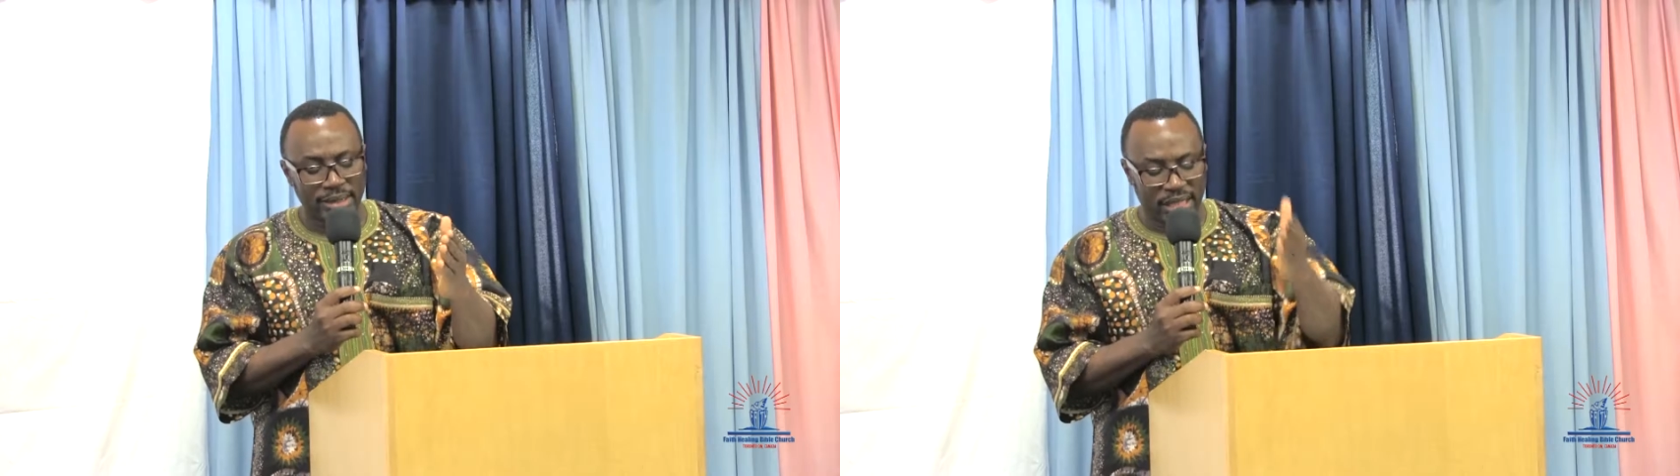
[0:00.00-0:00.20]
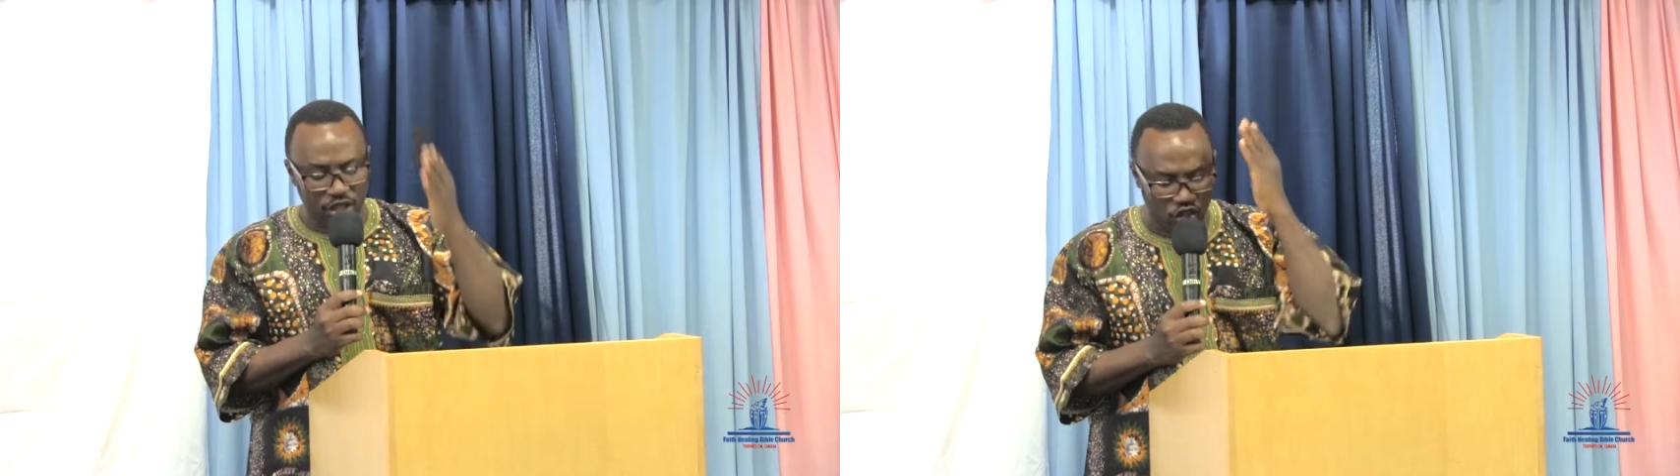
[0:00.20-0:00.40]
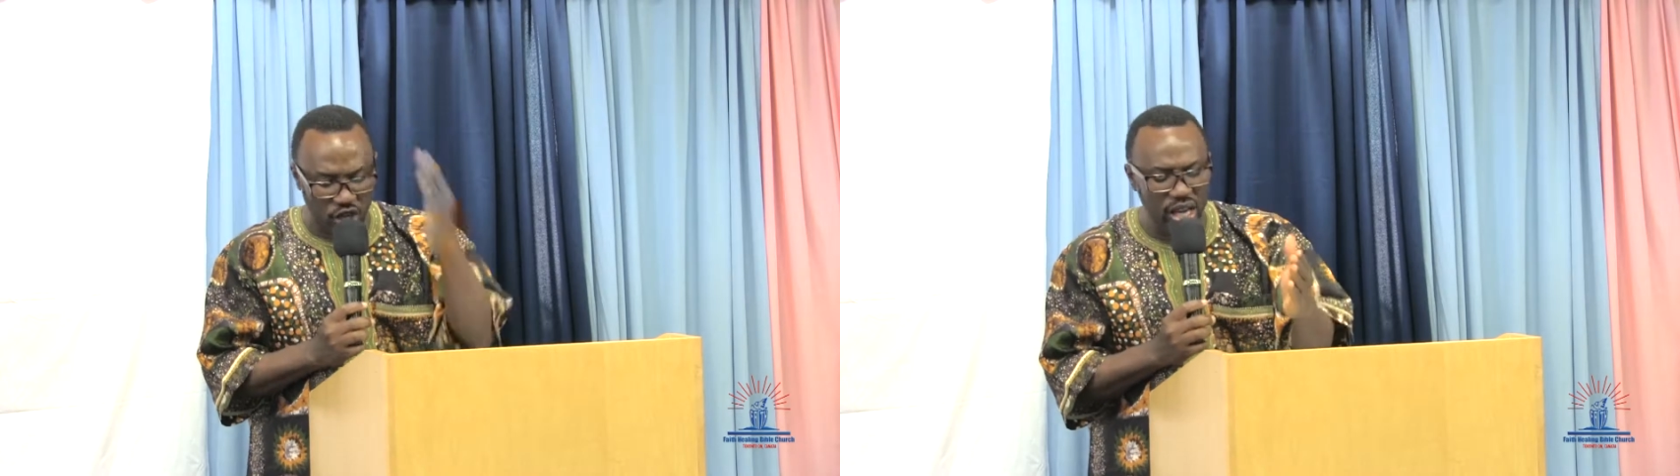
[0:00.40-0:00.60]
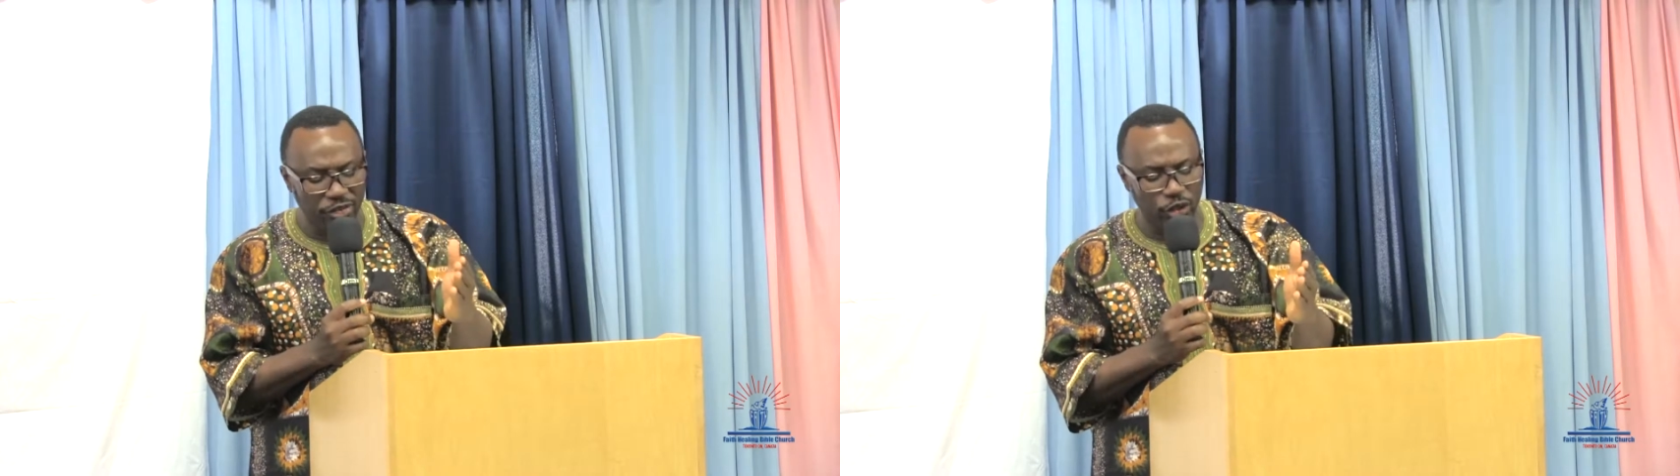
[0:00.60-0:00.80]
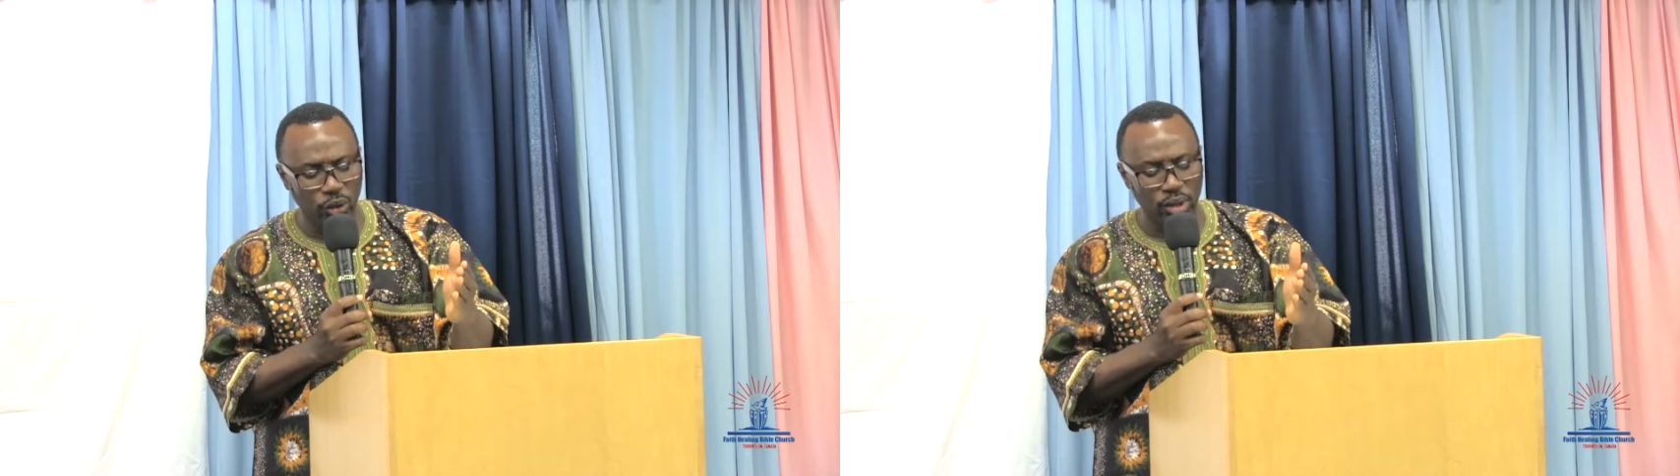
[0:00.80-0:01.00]

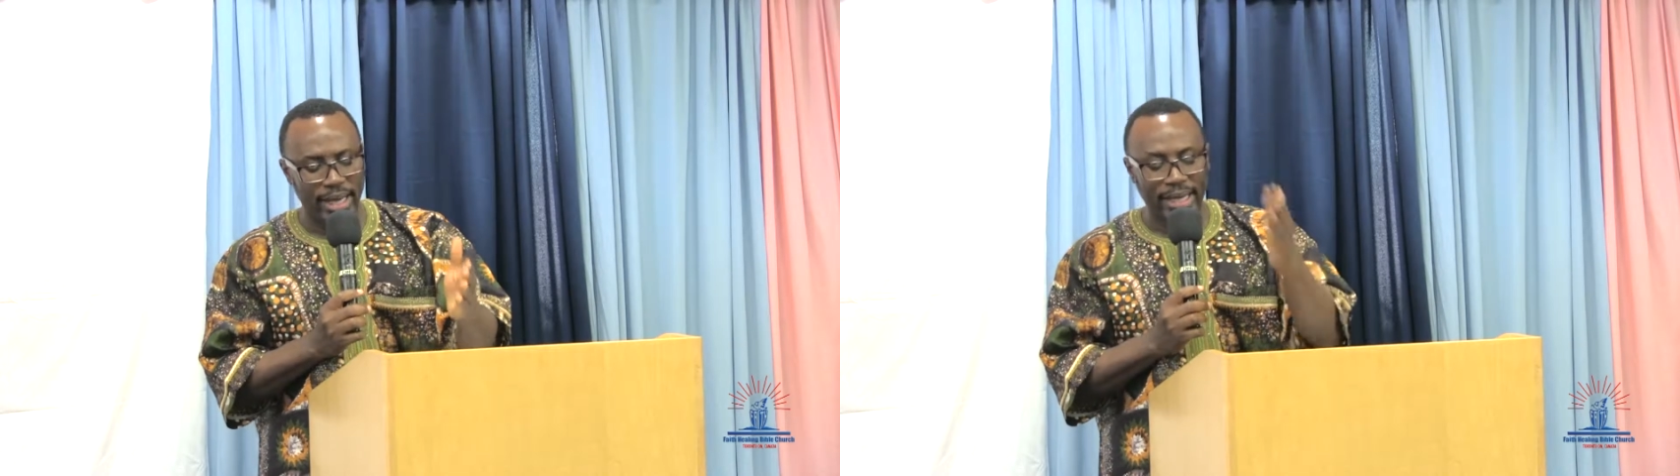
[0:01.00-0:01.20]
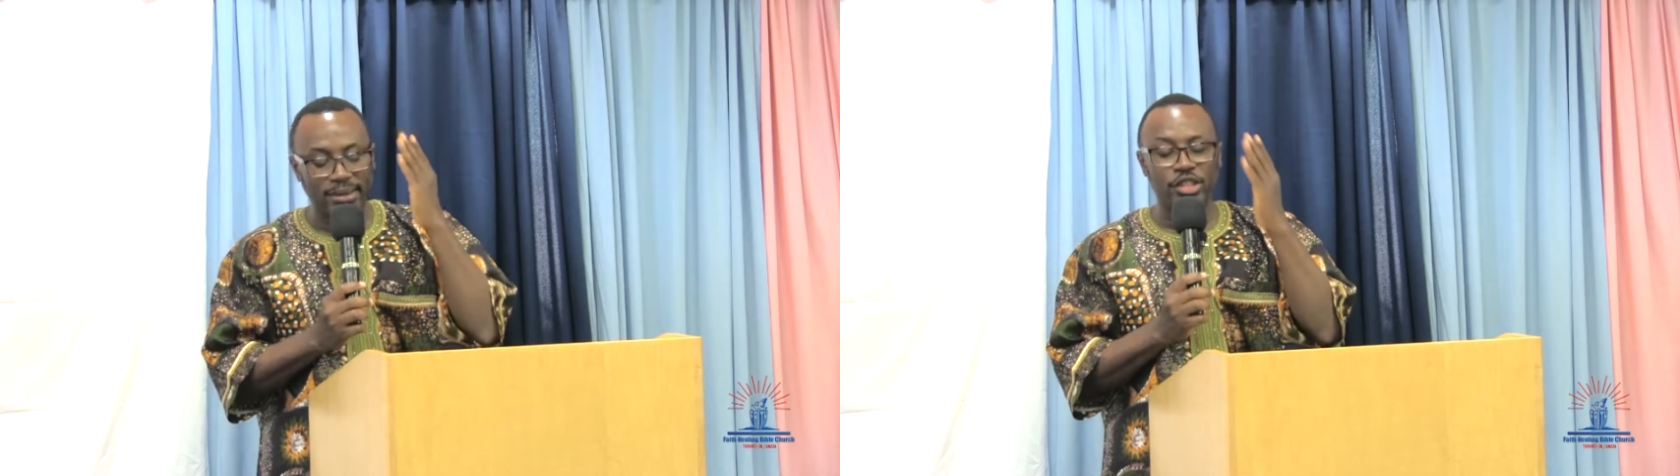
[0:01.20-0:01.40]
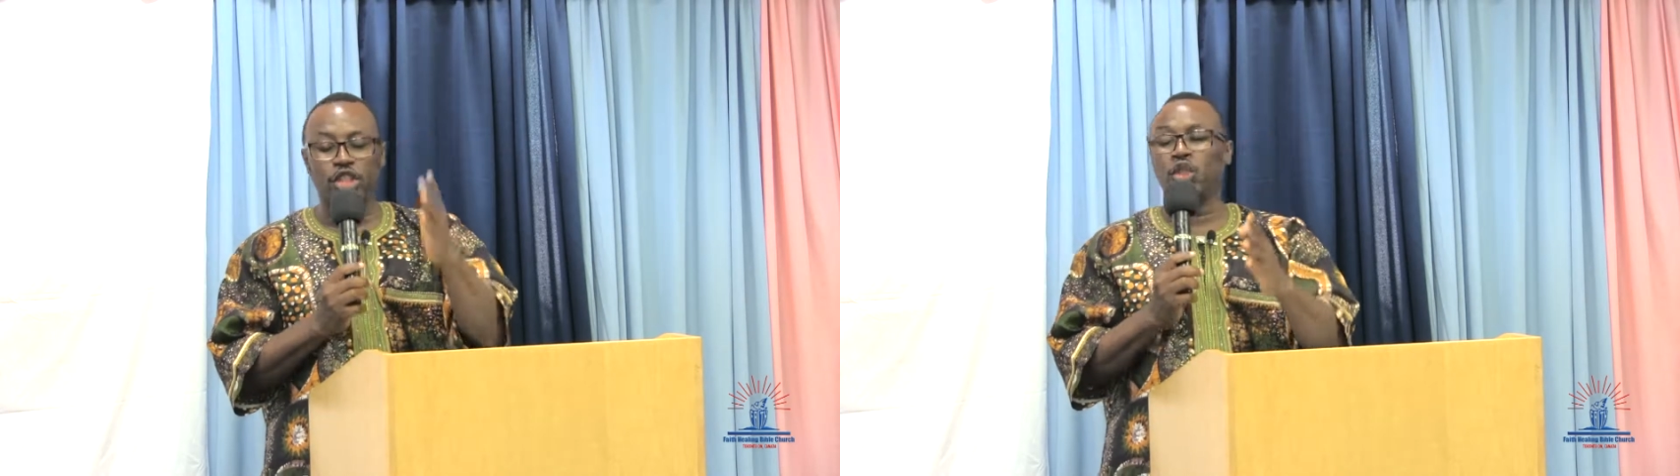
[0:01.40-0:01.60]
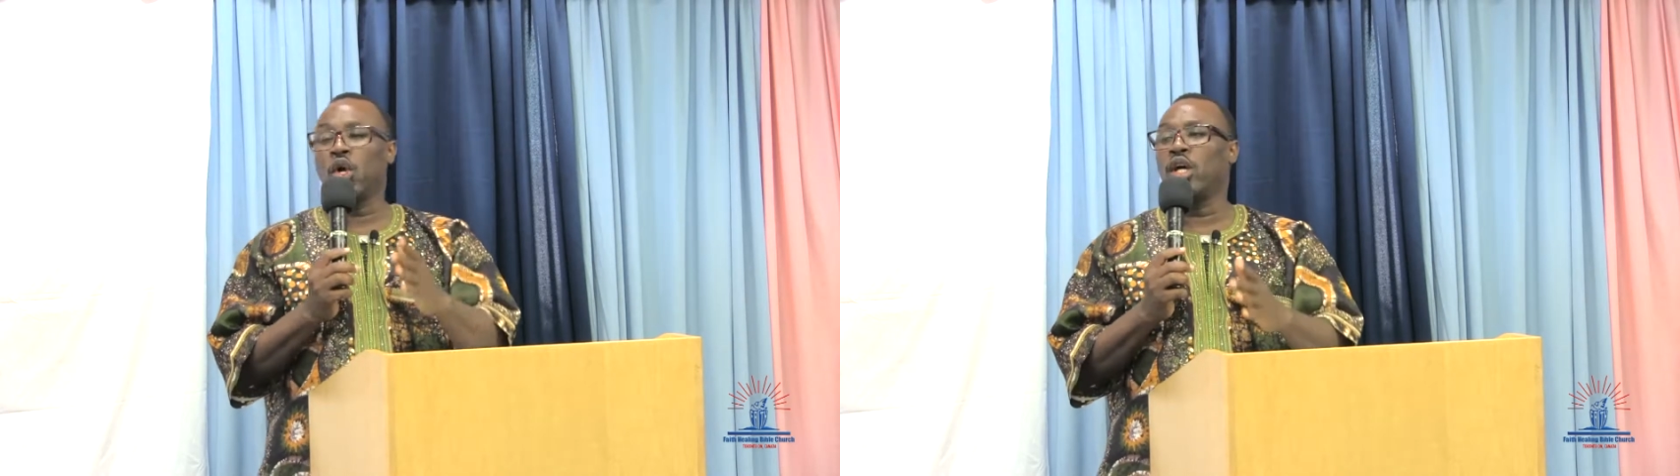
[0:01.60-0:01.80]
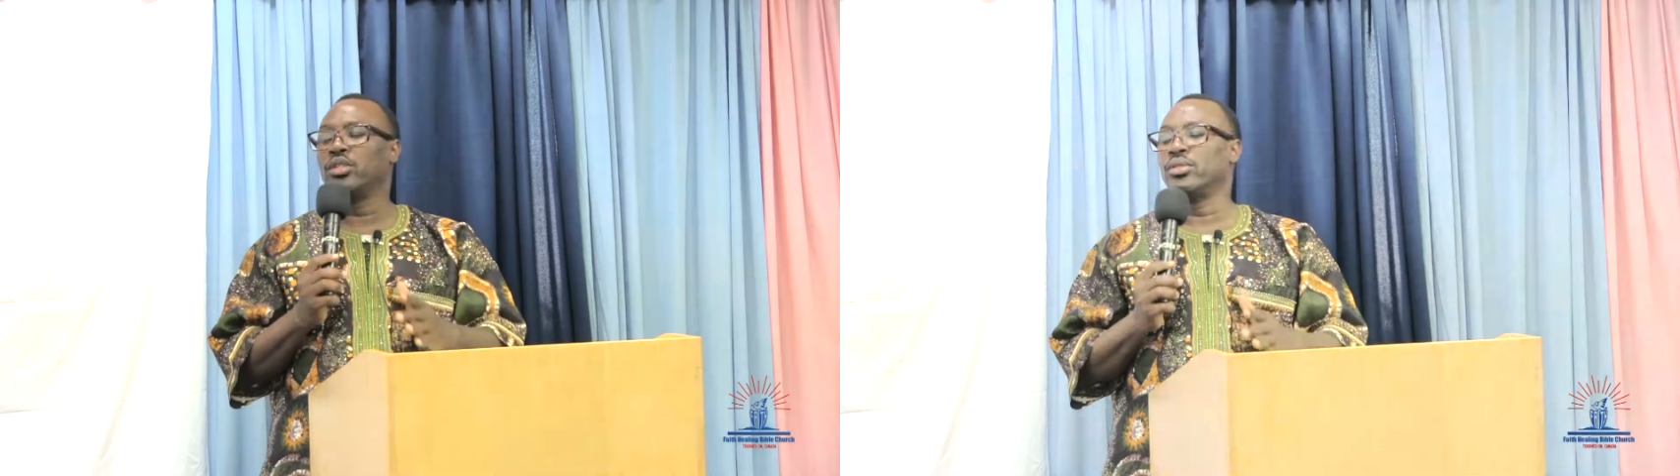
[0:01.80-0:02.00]
deceive you, and
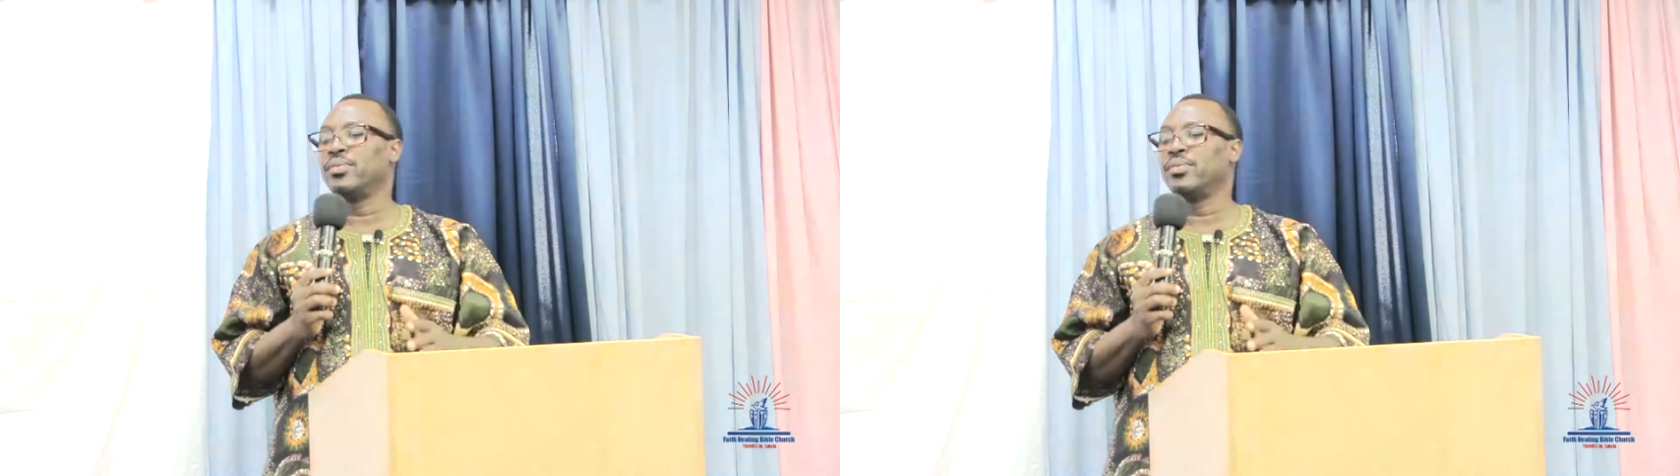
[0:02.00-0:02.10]
destroy you.